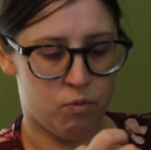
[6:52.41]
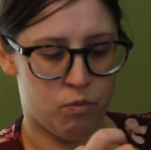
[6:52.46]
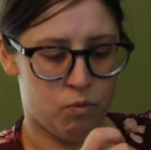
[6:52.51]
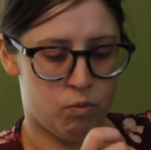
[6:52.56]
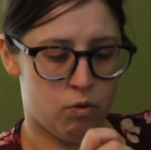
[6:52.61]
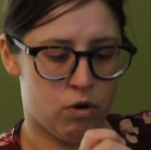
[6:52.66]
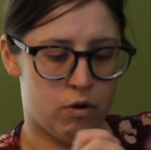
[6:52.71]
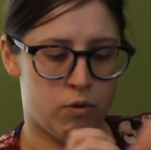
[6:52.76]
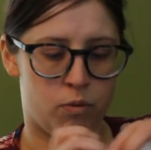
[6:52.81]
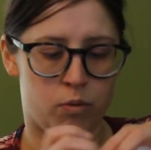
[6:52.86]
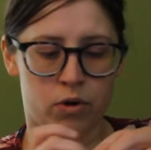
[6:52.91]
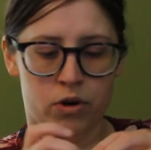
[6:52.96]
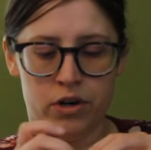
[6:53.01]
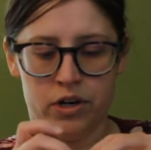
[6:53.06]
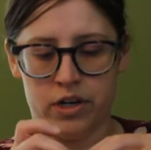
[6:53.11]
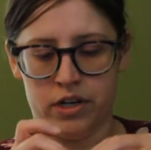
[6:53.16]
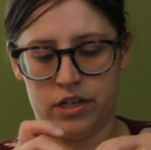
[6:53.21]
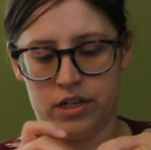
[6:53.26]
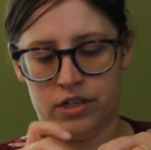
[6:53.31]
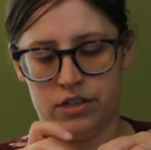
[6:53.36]
what we're
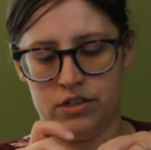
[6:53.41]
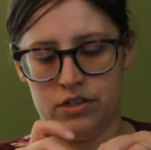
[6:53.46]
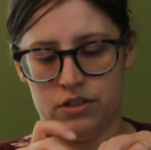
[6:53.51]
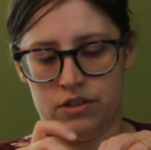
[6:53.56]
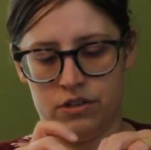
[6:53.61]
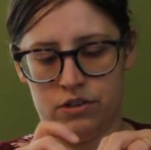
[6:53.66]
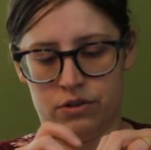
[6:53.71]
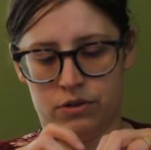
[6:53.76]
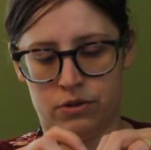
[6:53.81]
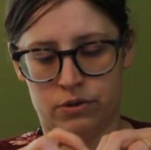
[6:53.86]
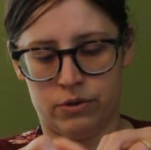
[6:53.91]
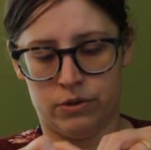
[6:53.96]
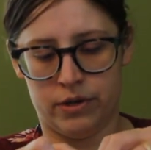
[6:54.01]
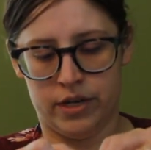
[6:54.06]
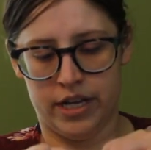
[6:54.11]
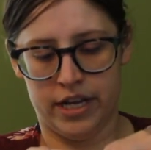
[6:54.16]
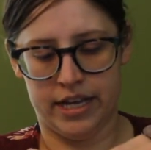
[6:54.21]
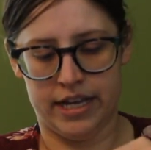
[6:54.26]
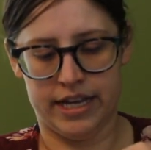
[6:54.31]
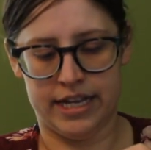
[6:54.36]
going to do
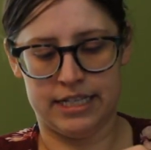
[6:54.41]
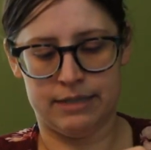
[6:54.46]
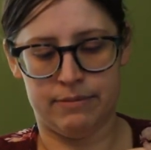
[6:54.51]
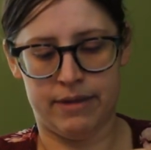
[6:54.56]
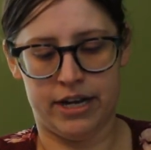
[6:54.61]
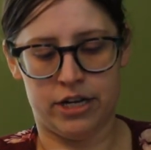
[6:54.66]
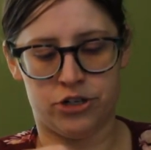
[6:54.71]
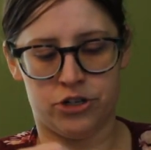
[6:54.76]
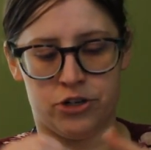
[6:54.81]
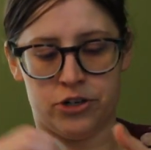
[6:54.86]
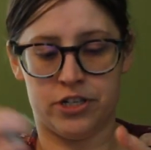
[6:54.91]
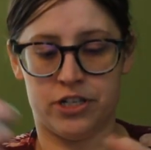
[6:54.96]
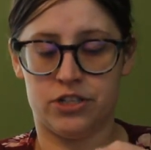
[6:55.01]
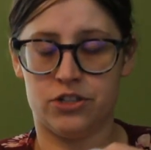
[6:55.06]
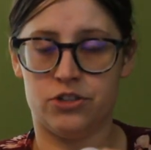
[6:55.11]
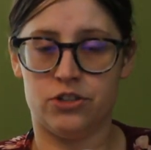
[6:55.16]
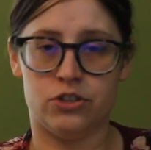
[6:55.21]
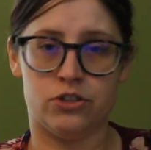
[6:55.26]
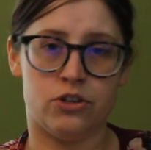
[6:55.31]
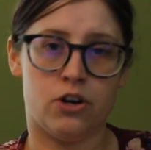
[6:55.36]
is make sure to
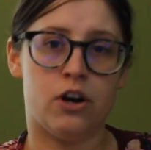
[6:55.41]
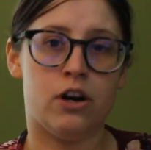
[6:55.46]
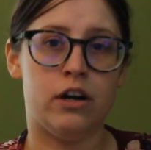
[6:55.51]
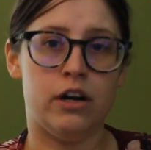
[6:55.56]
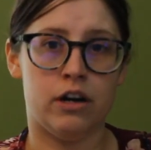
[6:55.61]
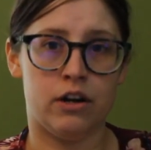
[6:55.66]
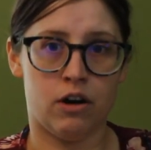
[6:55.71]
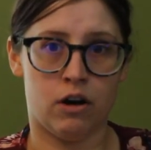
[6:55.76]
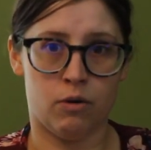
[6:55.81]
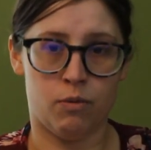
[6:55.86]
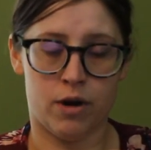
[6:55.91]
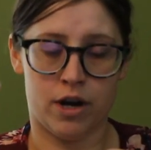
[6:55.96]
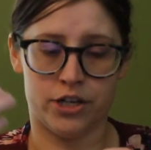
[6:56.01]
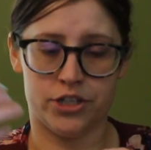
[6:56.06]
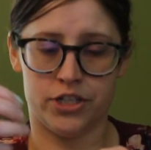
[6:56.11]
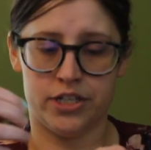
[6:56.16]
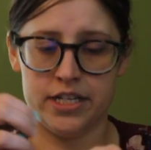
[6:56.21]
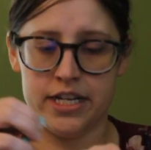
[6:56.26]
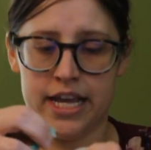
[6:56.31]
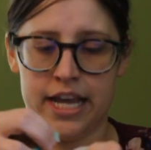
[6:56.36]
start our
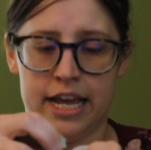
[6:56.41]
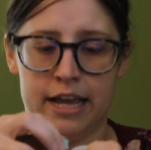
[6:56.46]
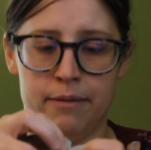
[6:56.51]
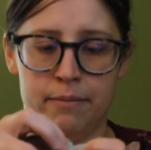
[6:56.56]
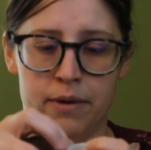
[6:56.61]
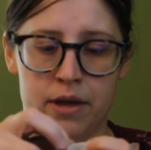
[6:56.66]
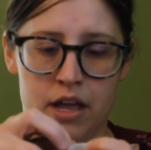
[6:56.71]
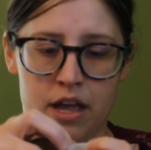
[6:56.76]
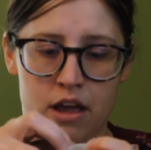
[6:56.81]
washi tape